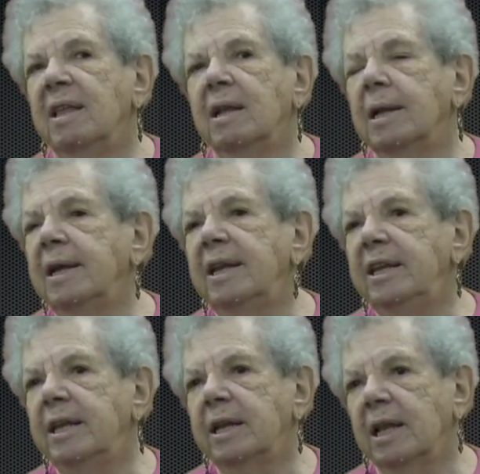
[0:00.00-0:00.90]
The lady
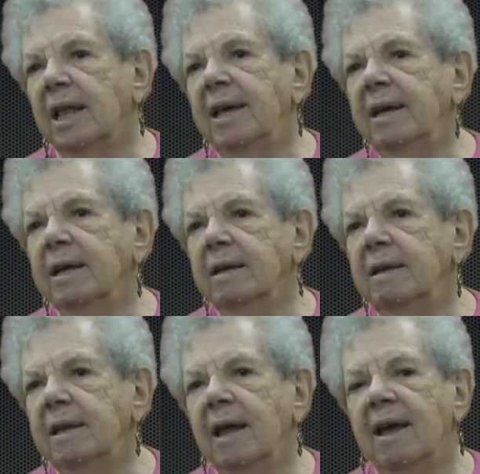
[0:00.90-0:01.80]
didn't like it.
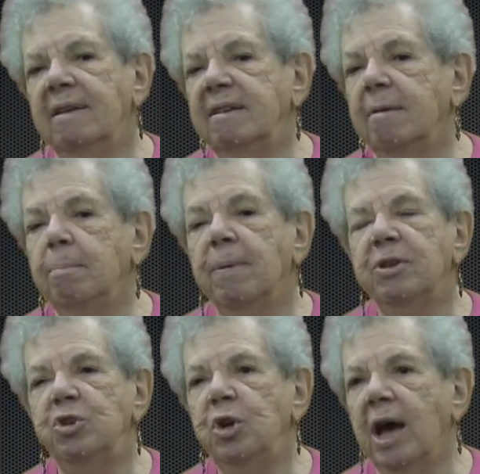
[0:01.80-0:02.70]
I said, but
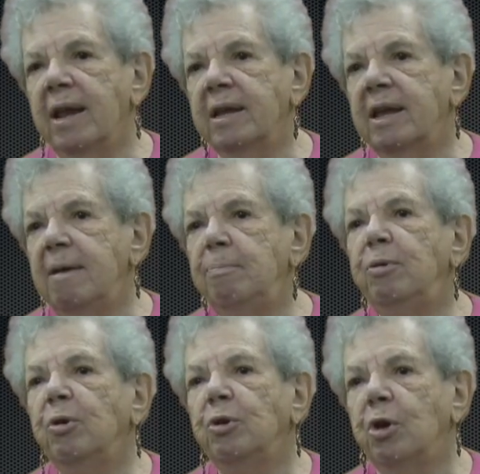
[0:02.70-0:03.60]
you got to keep
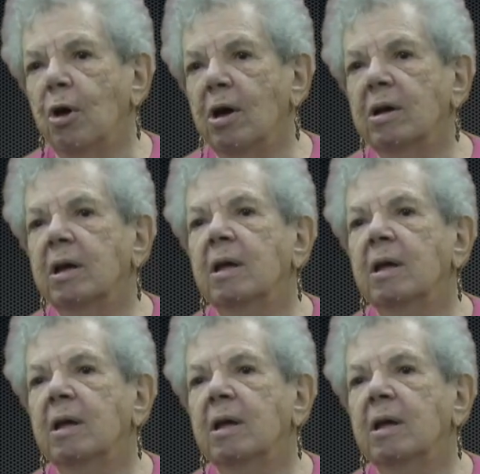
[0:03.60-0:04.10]
your dog